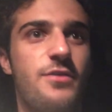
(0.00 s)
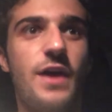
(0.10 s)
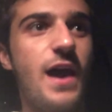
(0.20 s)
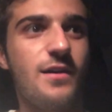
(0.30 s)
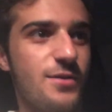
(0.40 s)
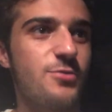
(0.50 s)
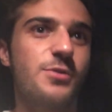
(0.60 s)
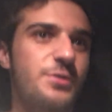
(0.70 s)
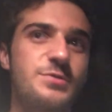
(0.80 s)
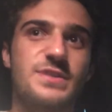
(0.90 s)
that
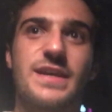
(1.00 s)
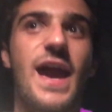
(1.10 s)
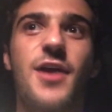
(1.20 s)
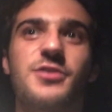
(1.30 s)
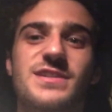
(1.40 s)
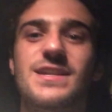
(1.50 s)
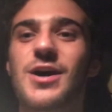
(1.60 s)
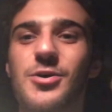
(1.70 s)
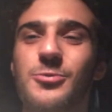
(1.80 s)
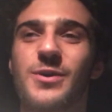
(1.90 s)
it was a
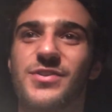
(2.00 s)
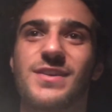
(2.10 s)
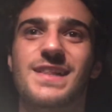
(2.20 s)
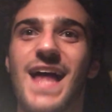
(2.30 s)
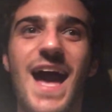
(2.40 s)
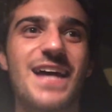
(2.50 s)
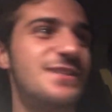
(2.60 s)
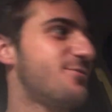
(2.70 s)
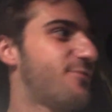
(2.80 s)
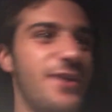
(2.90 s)
carousel with
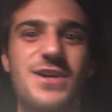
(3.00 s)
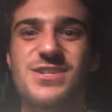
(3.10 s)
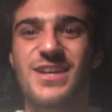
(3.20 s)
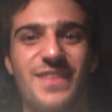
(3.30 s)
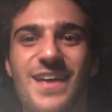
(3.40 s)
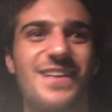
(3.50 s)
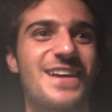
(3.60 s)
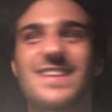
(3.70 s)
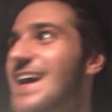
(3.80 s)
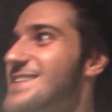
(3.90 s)
glass fish. Like that,
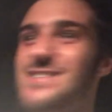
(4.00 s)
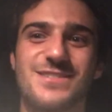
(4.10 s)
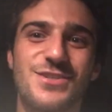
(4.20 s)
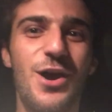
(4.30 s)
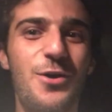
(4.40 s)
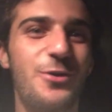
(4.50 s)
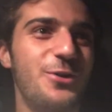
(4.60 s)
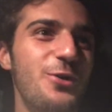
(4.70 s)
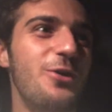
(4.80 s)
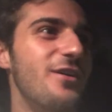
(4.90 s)
that's so
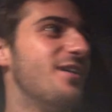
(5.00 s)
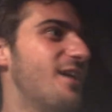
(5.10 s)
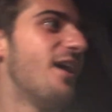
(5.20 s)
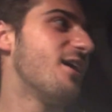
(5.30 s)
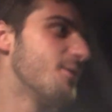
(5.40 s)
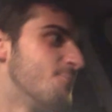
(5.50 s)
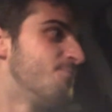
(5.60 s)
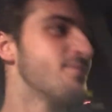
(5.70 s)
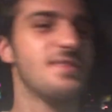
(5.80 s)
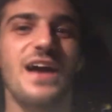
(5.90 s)
cool. Um,
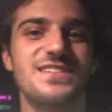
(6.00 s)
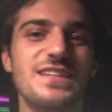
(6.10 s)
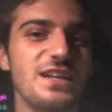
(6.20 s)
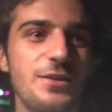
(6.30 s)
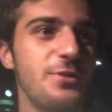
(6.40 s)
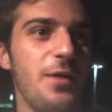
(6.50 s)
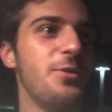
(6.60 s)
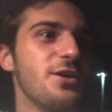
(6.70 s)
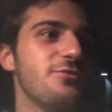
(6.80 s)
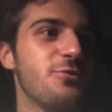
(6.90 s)
that's literally what I'm
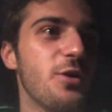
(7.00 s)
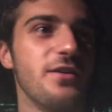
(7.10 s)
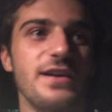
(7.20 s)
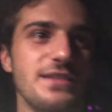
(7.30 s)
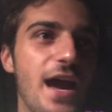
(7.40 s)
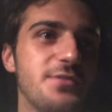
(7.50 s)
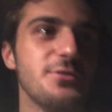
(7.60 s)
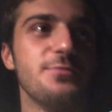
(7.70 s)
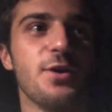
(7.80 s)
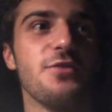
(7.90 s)
looking for. That's
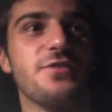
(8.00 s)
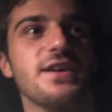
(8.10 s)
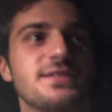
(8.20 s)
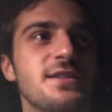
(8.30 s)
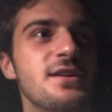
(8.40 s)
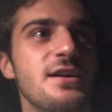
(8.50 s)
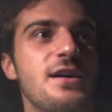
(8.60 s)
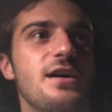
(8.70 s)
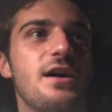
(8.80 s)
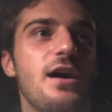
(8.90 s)
absolutely perfect.
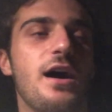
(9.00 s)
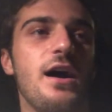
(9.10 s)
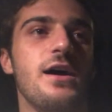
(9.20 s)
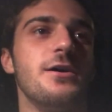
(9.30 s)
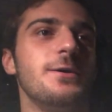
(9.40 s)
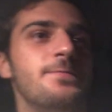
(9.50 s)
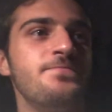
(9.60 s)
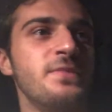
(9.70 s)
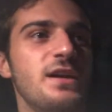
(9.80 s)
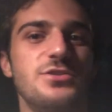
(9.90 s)
Um,
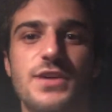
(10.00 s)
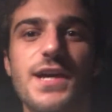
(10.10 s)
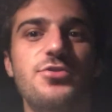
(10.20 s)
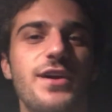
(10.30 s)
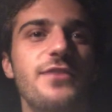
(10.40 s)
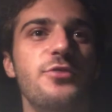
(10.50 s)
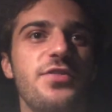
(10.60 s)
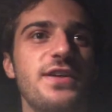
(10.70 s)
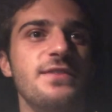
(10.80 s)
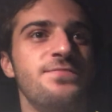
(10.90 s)
so get creative
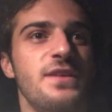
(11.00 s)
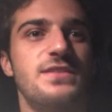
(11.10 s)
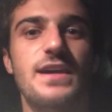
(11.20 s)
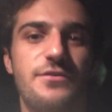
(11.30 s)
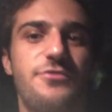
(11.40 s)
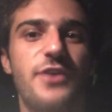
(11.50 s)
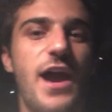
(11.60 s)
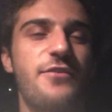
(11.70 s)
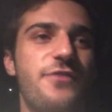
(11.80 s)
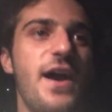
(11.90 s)
with it, saying
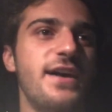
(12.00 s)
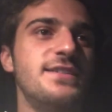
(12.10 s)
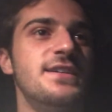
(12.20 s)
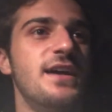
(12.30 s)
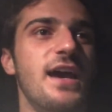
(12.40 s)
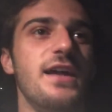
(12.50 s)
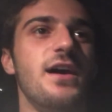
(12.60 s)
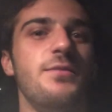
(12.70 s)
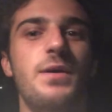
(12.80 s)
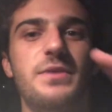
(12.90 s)
frag fact, and
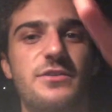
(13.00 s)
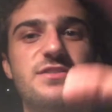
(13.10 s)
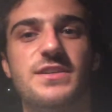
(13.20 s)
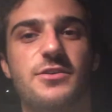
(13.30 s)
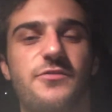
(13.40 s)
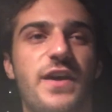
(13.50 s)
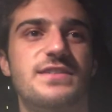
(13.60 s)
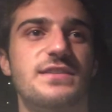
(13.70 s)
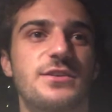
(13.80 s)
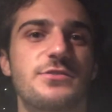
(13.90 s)
uh, maybe you'll see your
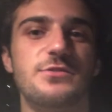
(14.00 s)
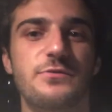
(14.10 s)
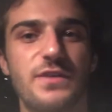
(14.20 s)
face in a YouTube